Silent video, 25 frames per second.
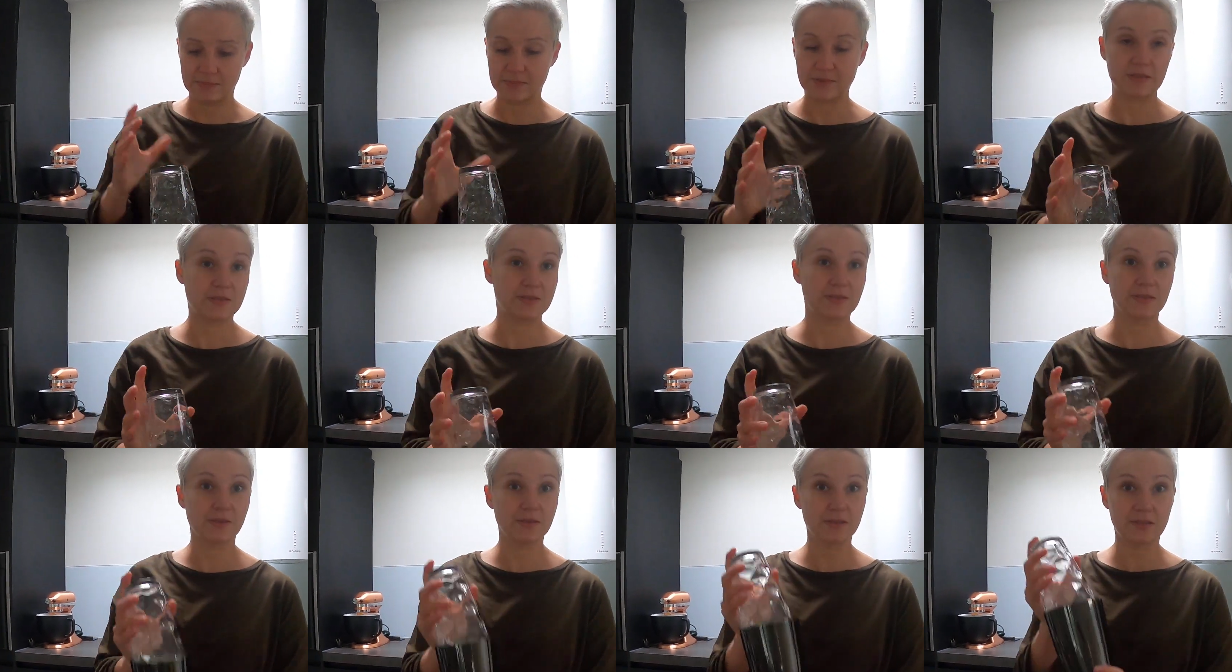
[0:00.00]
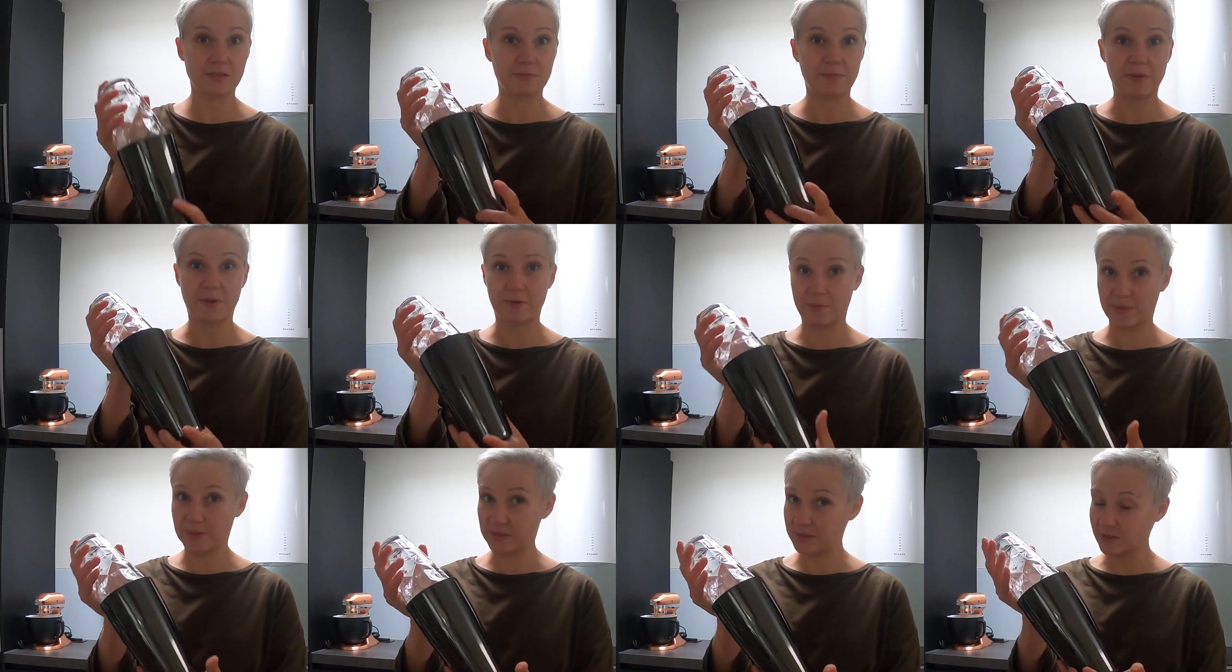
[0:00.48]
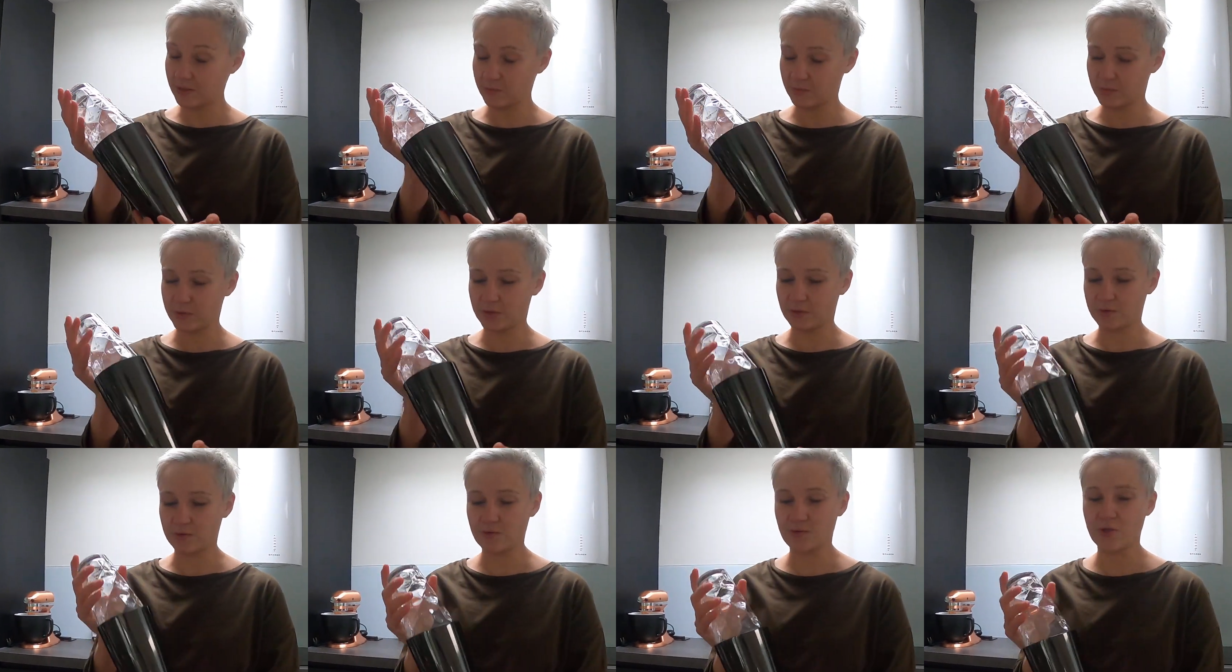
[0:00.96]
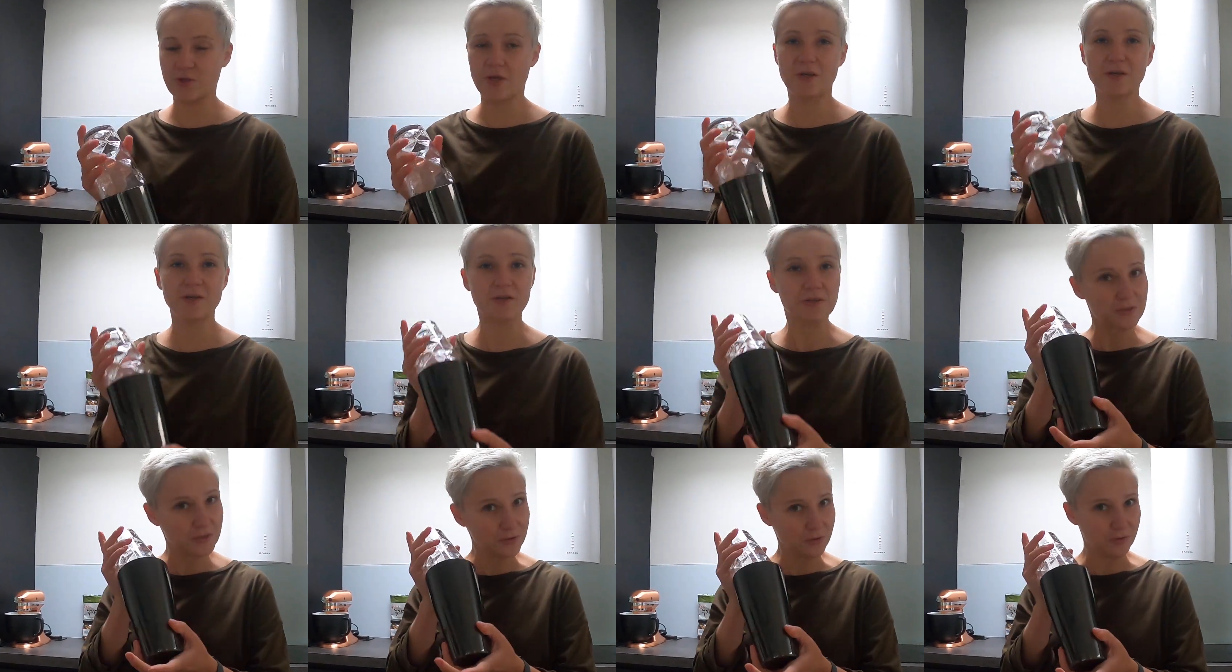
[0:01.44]
Still experimenting with a new
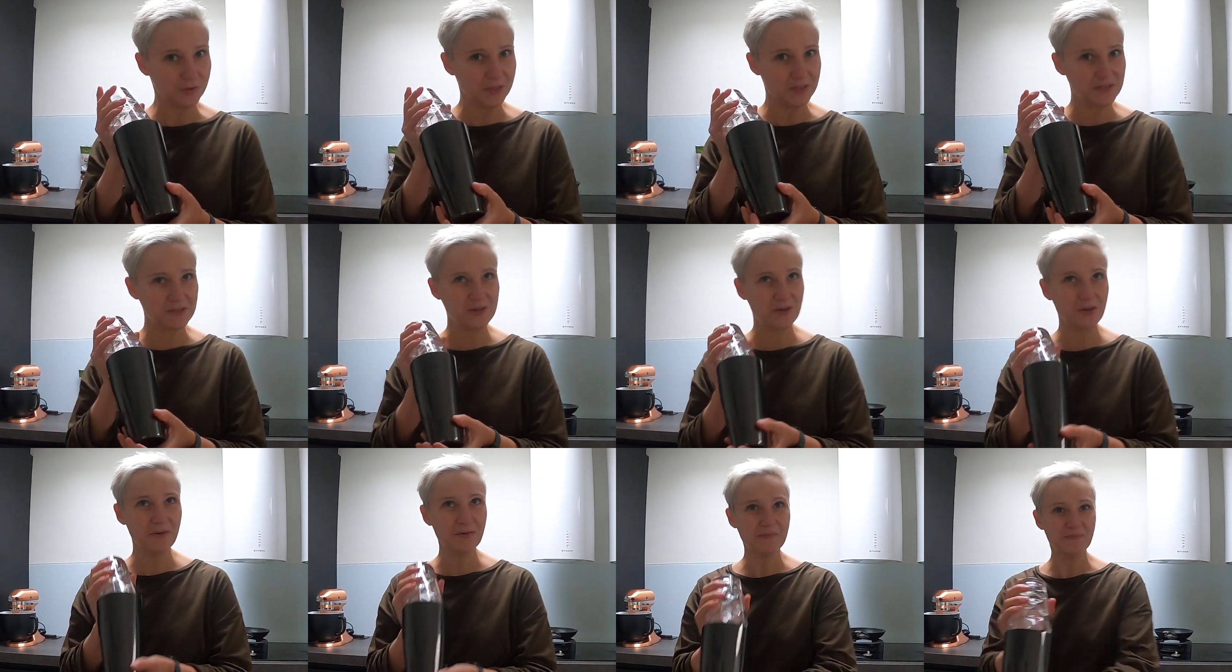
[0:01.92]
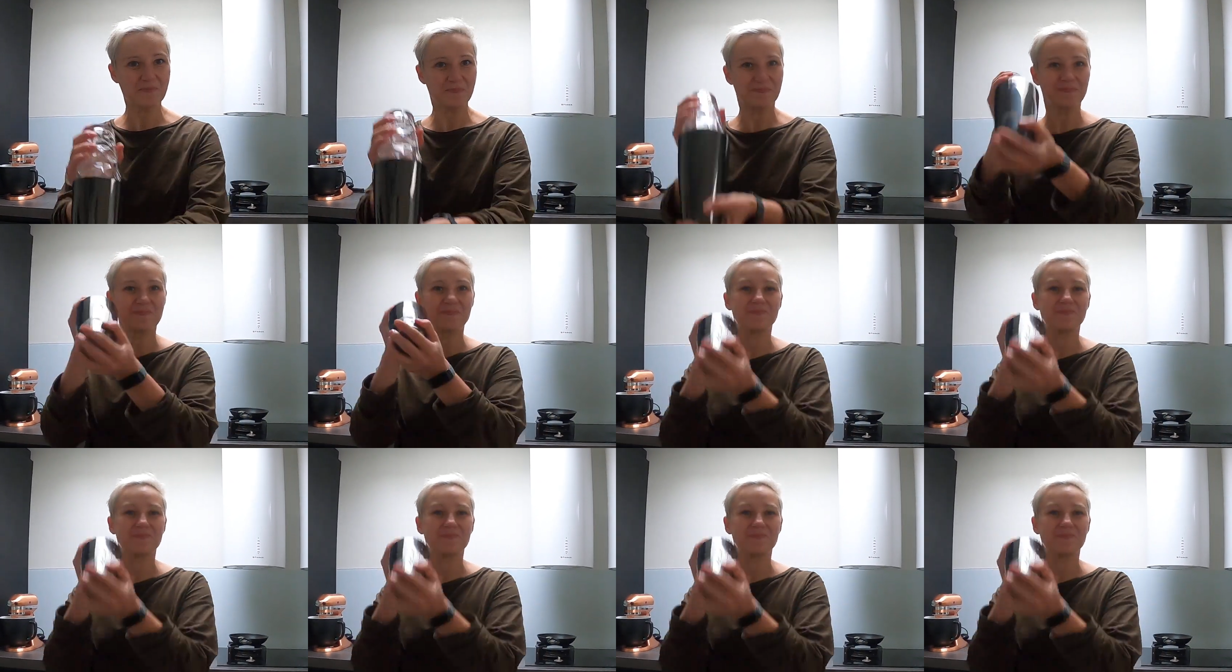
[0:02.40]
shaker, so let's go.